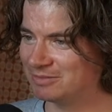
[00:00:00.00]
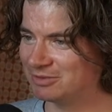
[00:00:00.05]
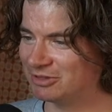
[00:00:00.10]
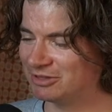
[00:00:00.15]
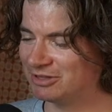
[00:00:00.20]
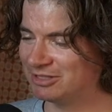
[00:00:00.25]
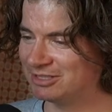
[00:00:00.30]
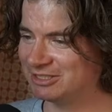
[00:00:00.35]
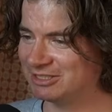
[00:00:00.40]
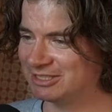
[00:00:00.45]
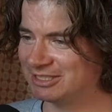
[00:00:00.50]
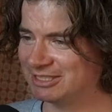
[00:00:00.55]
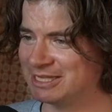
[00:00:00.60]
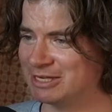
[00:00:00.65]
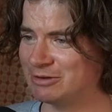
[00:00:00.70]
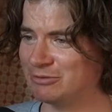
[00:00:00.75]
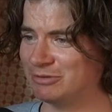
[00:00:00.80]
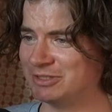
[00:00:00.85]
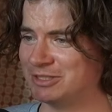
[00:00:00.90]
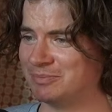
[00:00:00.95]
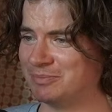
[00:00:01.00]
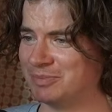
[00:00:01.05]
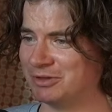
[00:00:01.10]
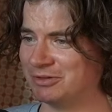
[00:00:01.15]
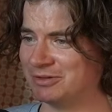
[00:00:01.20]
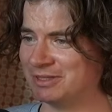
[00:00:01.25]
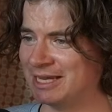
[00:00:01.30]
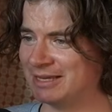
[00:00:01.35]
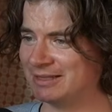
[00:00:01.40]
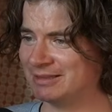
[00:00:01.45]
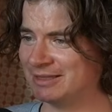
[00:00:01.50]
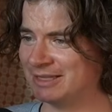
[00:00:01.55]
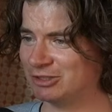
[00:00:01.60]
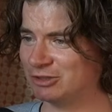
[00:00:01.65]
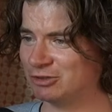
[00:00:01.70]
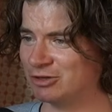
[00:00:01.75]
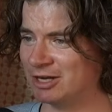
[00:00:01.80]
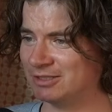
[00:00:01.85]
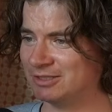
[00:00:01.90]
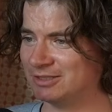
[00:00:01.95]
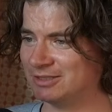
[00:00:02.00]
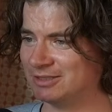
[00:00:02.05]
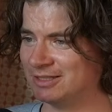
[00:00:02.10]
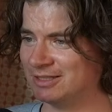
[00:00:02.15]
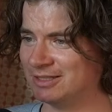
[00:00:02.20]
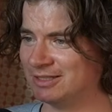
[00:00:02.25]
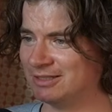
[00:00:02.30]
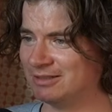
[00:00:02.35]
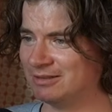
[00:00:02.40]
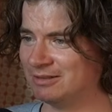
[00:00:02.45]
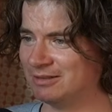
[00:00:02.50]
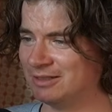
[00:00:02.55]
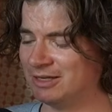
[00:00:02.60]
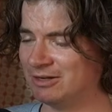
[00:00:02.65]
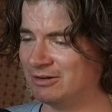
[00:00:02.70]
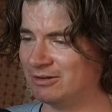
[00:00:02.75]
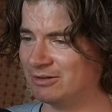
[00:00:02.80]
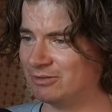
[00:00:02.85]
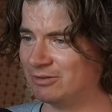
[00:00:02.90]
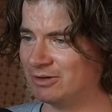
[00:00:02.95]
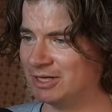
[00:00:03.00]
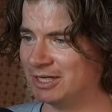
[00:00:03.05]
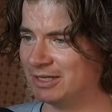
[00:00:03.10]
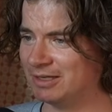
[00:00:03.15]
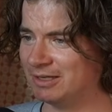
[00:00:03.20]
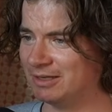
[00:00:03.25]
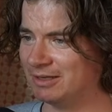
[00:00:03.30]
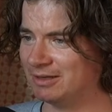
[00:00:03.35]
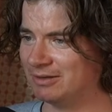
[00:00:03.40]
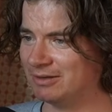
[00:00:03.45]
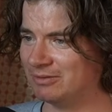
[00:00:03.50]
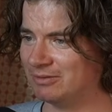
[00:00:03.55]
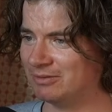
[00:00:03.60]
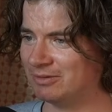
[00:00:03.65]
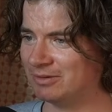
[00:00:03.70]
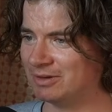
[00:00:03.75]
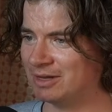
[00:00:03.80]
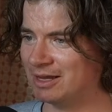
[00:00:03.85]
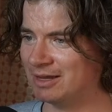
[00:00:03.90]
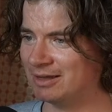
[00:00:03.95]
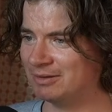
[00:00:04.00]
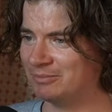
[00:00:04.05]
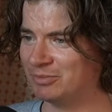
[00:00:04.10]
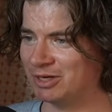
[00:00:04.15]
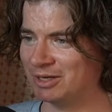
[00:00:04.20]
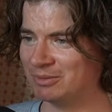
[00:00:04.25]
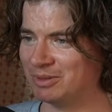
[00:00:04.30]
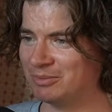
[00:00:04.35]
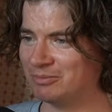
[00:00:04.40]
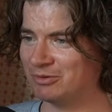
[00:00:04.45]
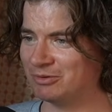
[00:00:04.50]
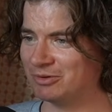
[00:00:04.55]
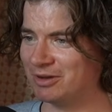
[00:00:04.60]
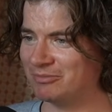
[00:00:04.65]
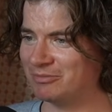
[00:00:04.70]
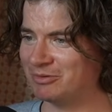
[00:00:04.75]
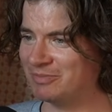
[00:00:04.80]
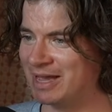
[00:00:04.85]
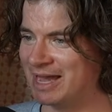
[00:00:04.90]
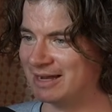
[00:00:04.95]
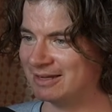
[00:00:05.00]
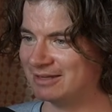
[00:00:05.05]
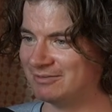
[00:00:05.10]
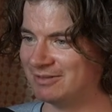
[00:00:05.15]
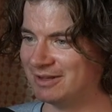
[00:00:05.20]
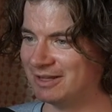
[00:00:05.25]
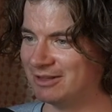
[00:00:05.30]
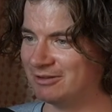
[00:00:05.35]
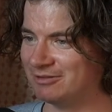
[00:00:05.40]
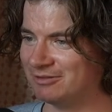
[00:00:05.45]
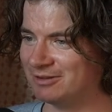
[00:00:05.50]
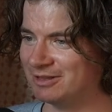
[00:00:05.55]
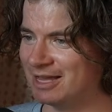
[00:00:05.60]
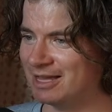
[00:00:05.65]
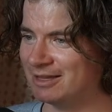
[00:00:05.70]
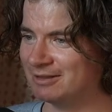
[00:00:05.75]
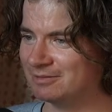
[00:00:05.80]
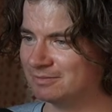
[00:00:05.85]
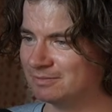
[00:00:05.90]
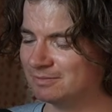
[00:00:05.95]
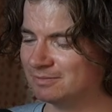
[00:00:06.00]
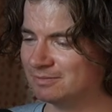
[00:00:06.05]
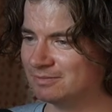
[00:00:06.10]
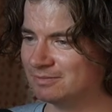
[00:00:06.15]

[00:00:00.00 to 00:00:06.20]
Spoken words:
So I think just continuing to build that like trust and gear authority, and bring people coming back to Velo for that.